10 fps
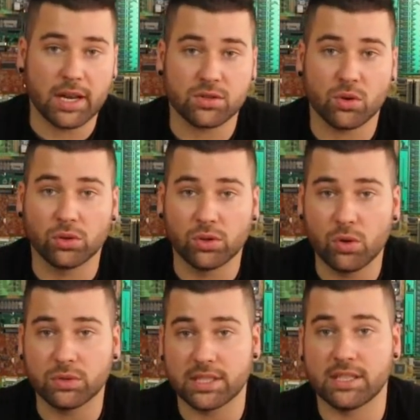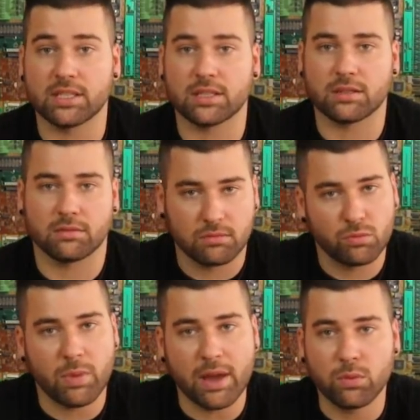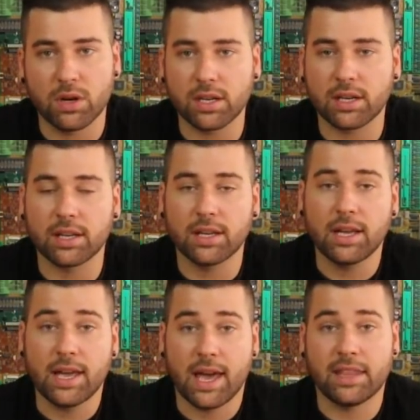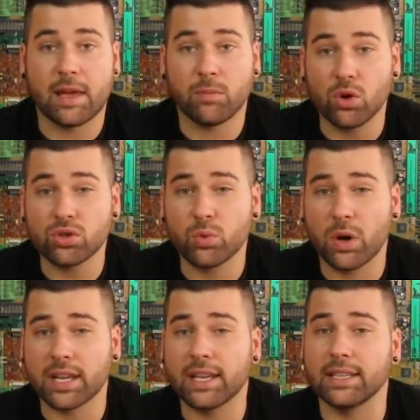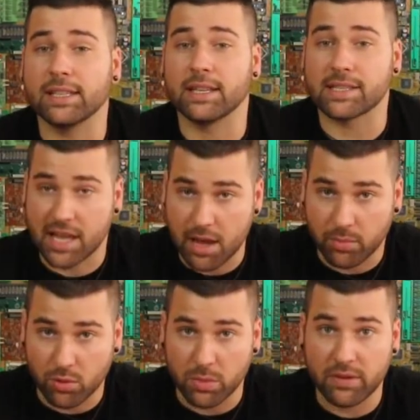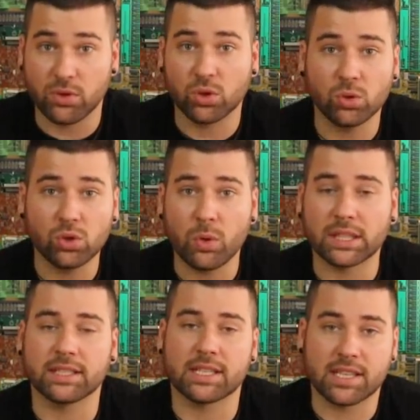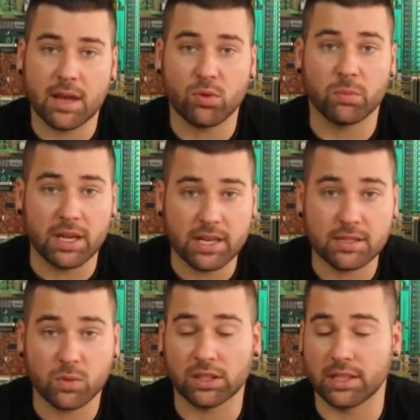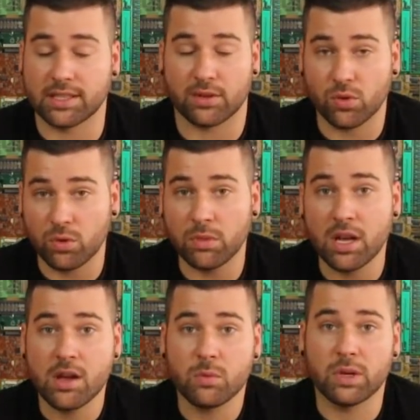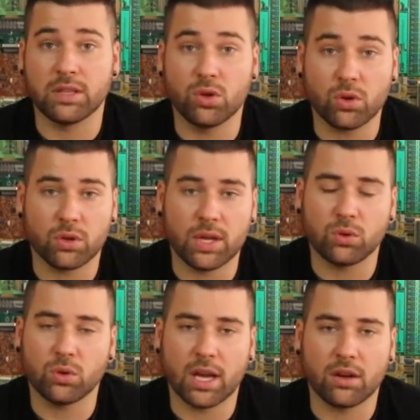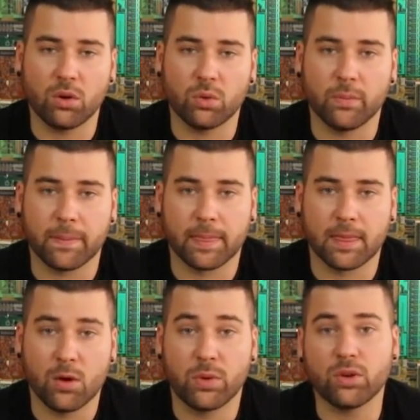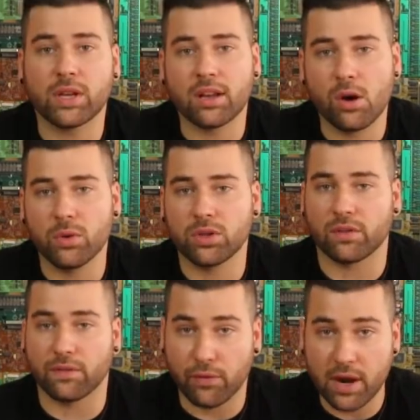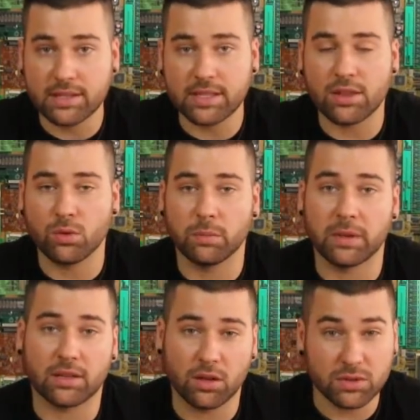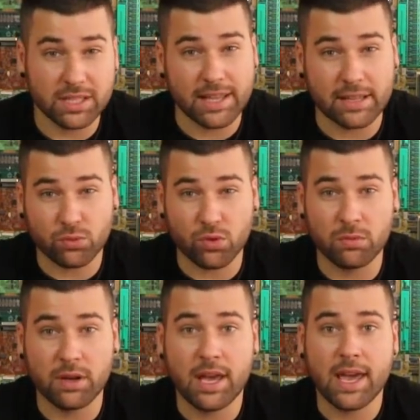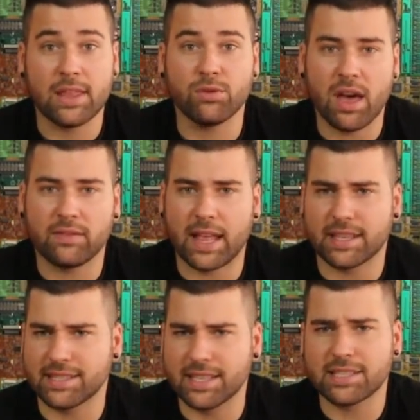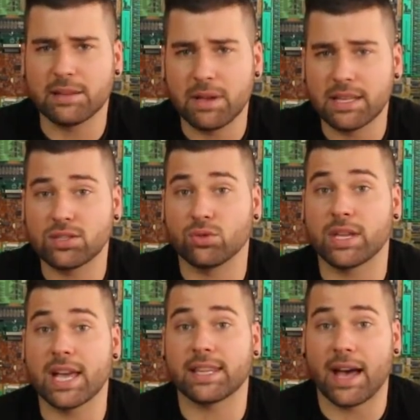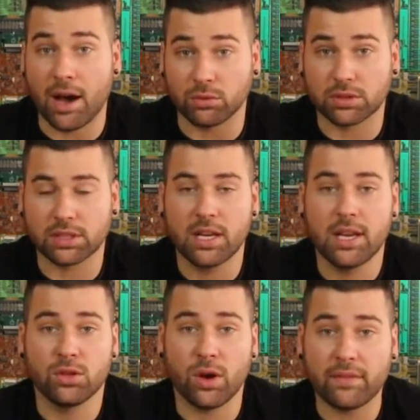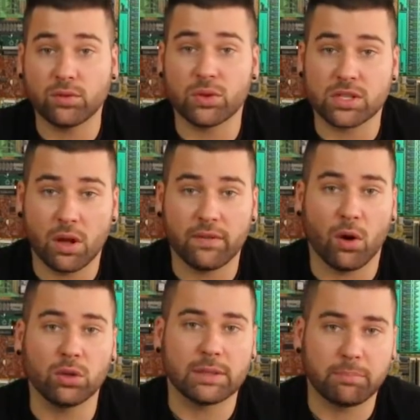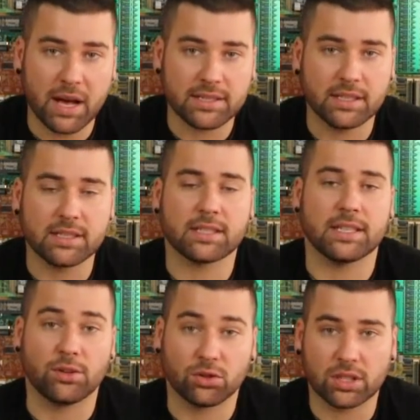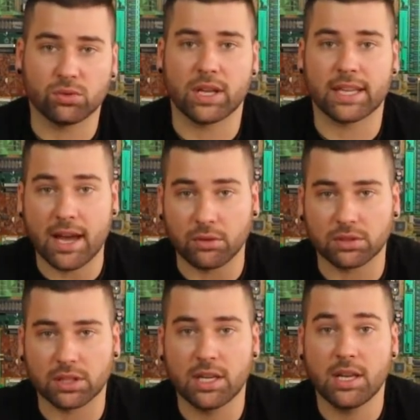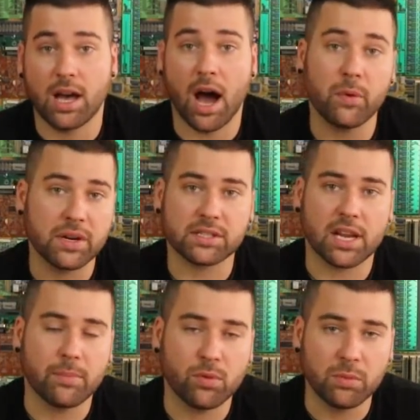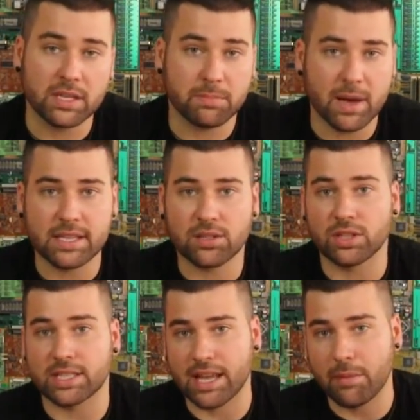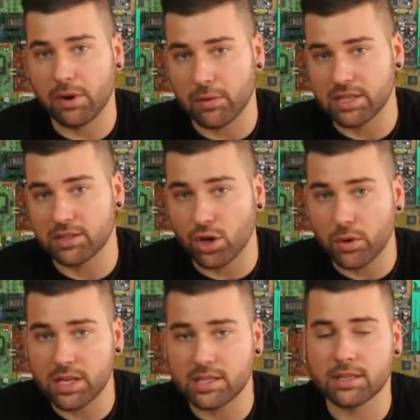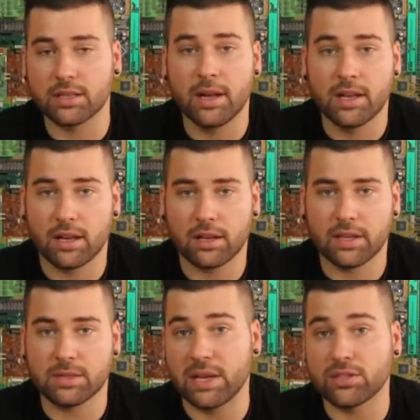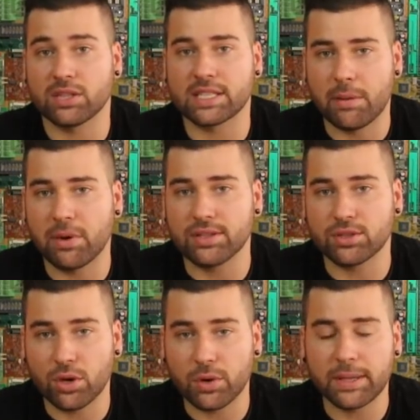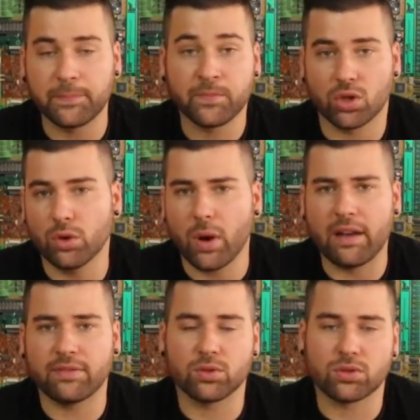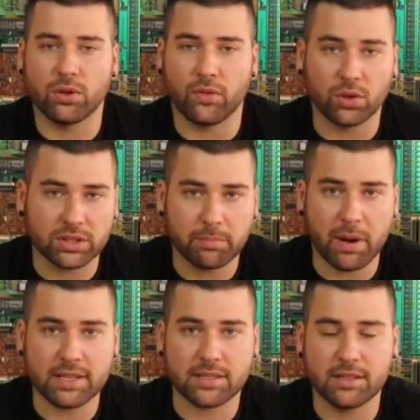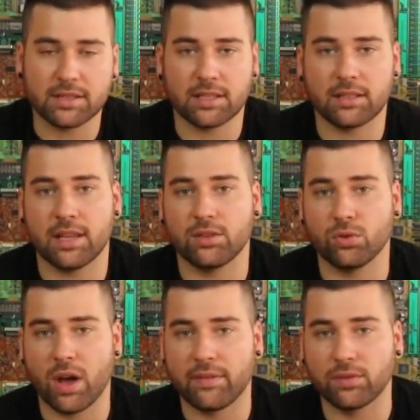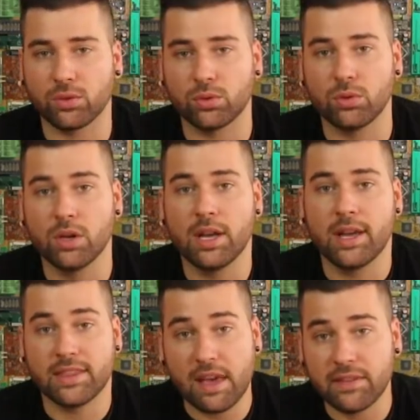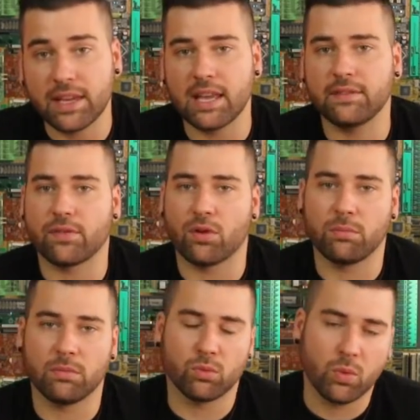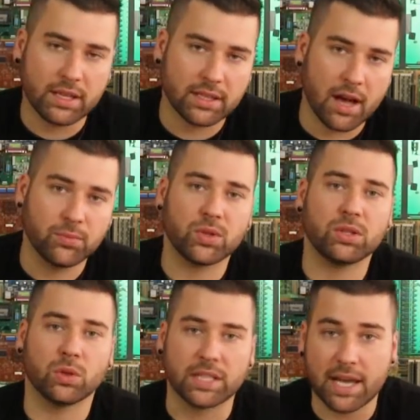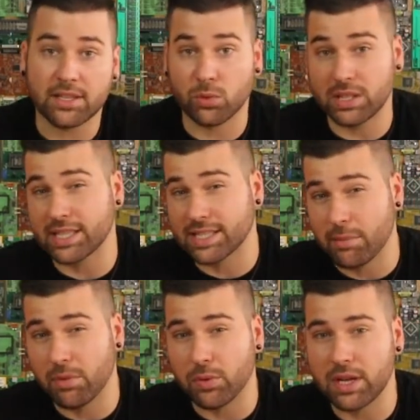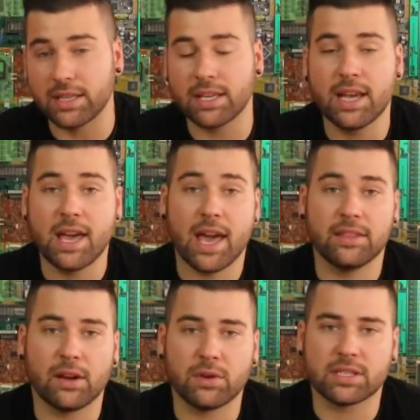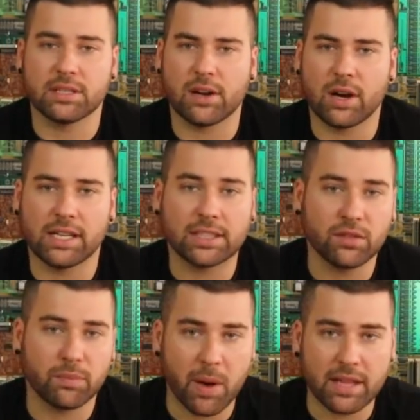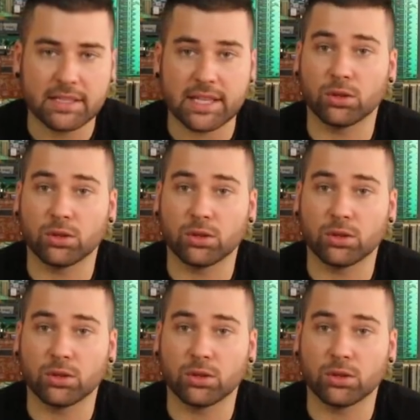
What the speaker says: As you all know, this is my work, and I'm also working in an escape room. If you don't know what an escape room is, well, it's a room when you can go with your friends, and you will be closed in that room, and you have like 60 minutes to get out. You have to resolve all the puzzles in order to get out. Our escape room is based on the submarine stories. It's based on a submarine story, so you have to solve all the puzzles, and you have to navigate from one country to another with the submarine, and there are a lot of panels.